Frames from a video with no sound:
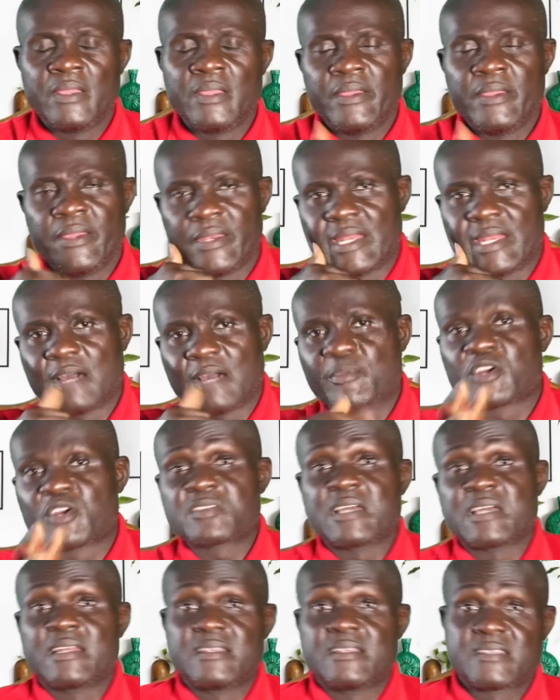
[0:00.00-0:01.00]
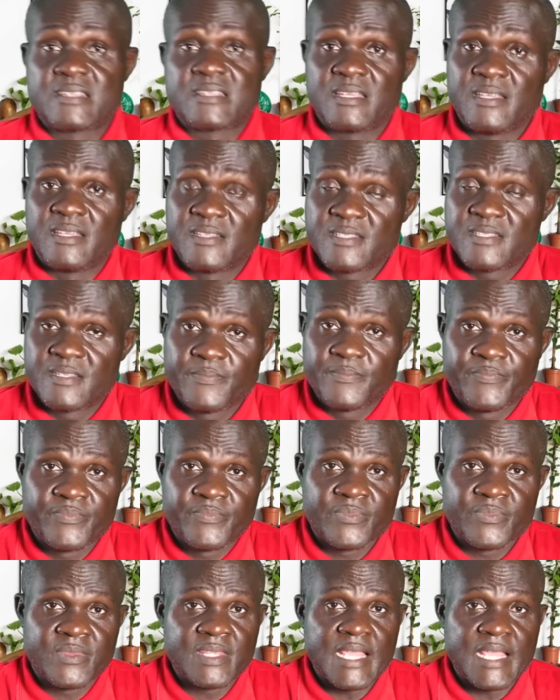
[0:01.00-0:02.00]
Now, because I didn't see it,
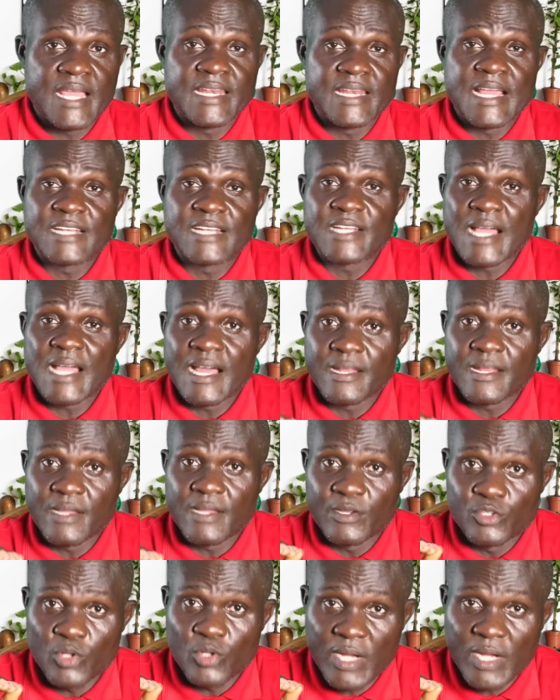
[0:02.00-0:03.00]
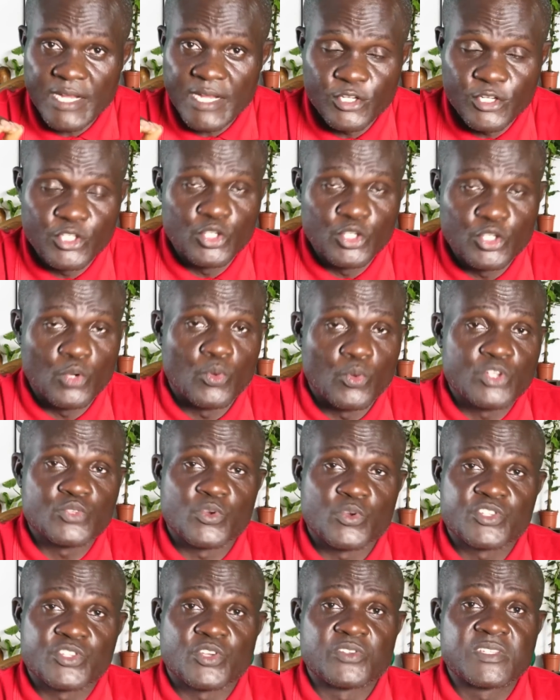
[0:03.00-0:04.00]
and I don't know what was
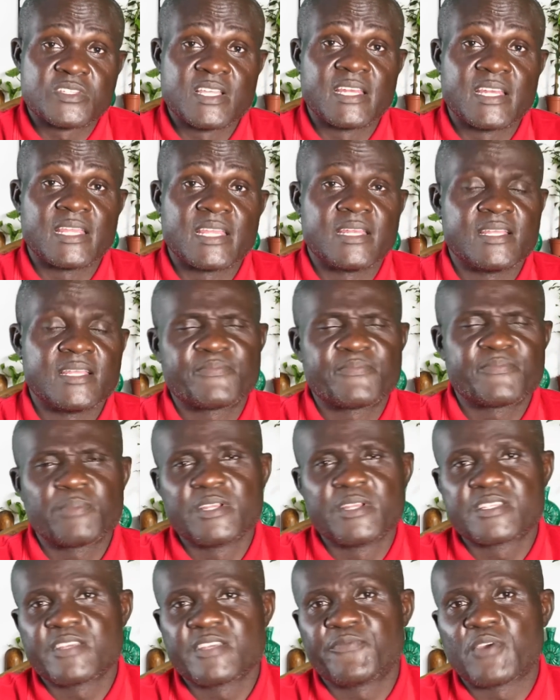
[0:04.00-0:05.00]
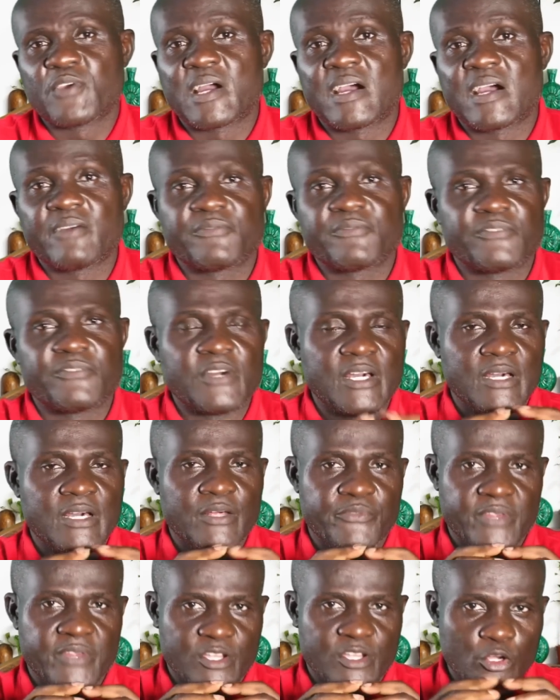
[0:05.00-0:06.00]
contained in it, please, if you have
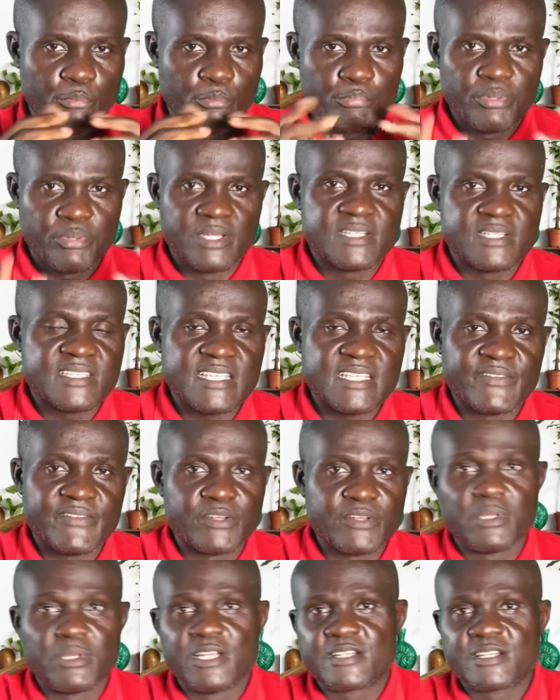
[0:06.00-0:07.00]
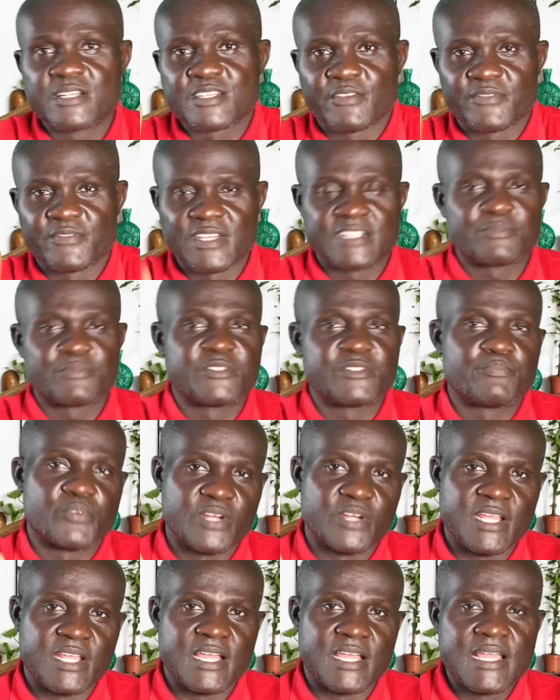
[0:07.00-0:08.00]
the complete 7 minutes of that
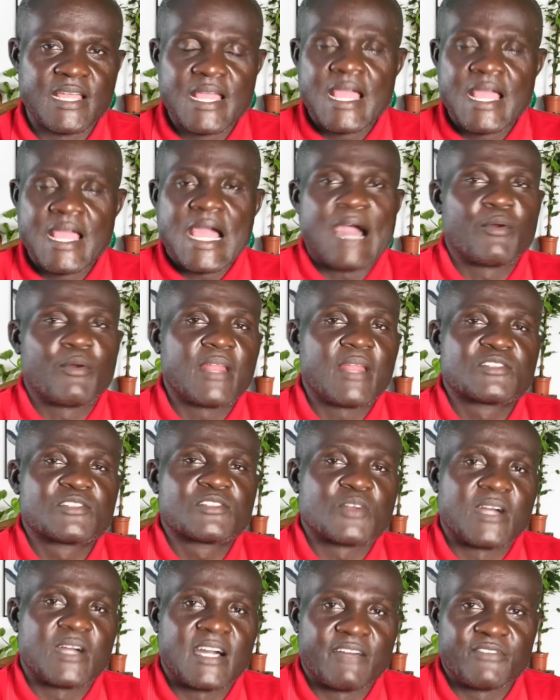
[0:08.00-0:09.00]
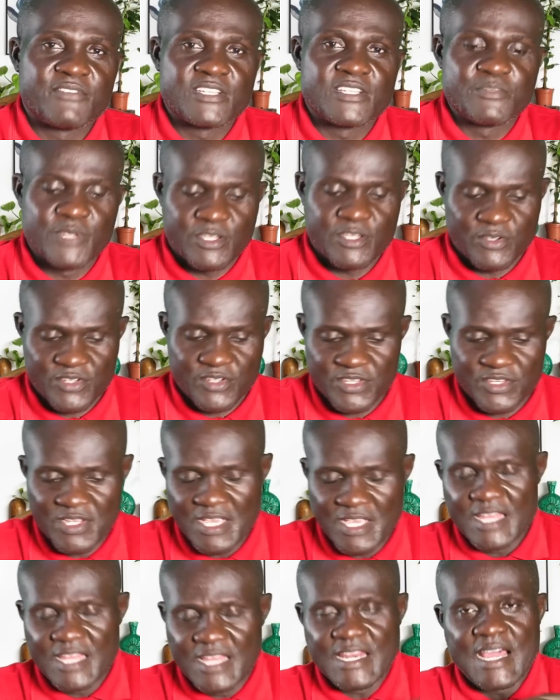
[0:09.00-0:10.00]
prayer, I would like to have it, because
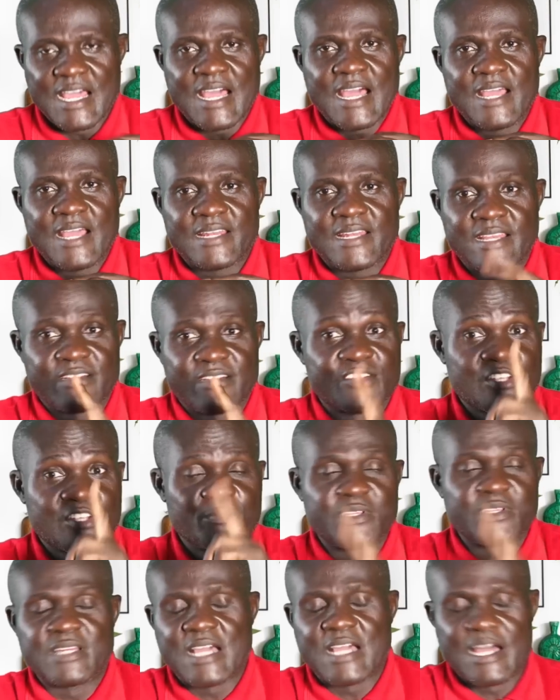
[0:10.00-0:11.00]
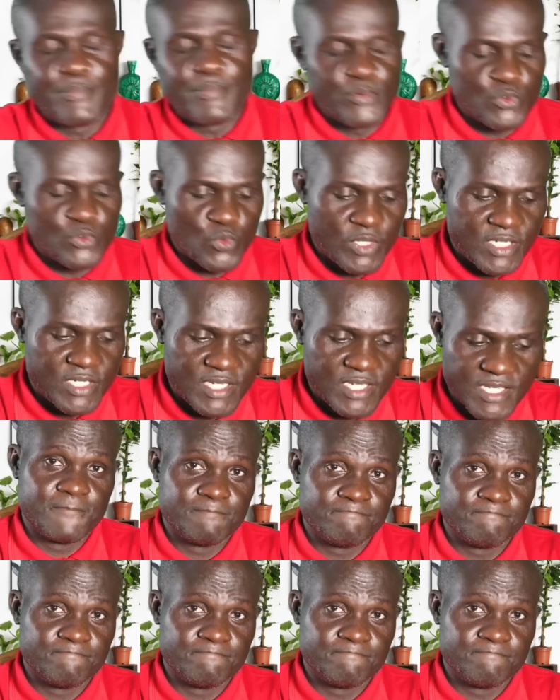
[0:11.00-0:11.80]
now there is something that happened one day.